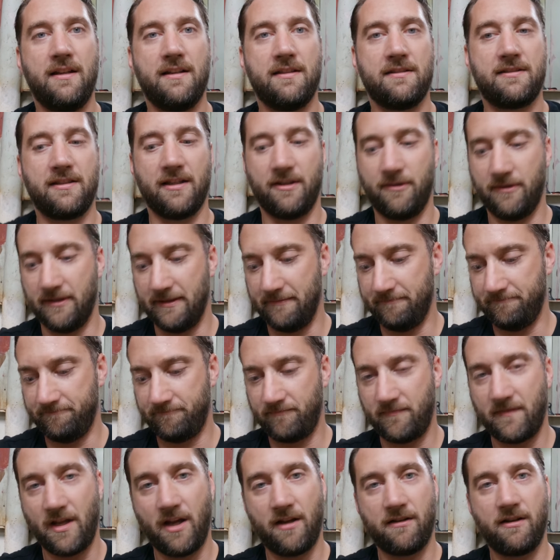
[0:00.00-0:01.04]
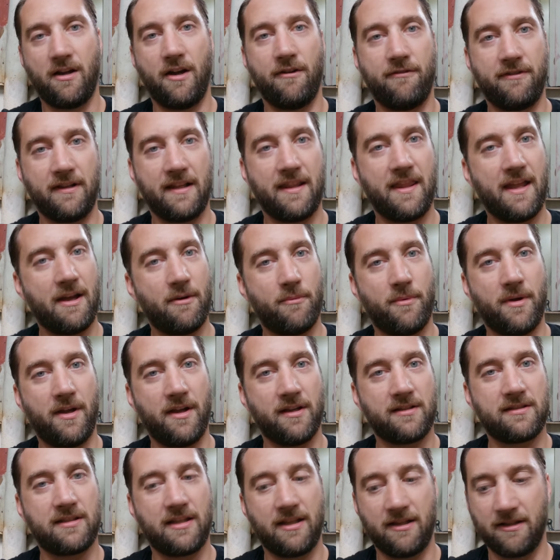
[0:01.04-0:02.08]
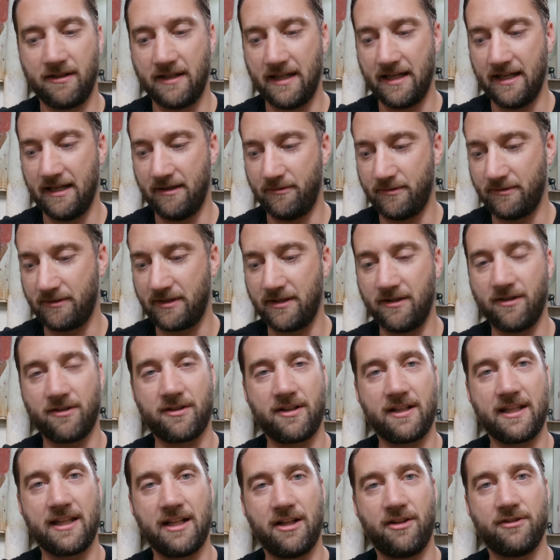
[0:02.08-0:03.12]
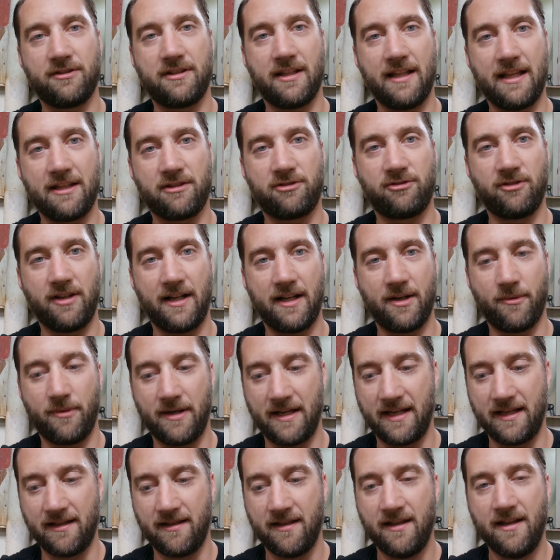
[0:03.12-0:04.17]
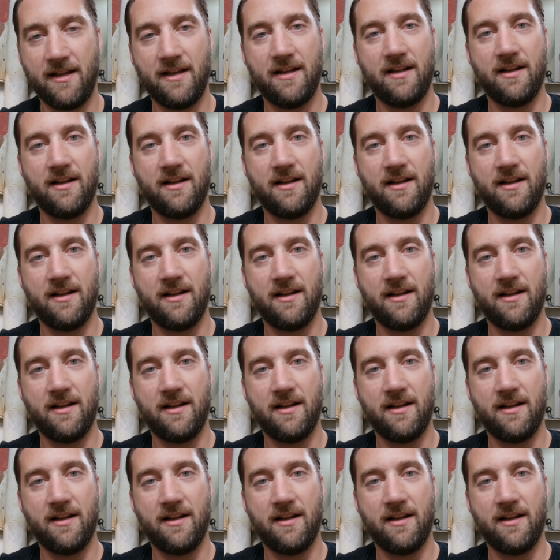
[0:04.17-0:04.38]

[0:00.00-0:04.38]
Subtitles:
So hopefully that works. We're not going to get onto that straight away.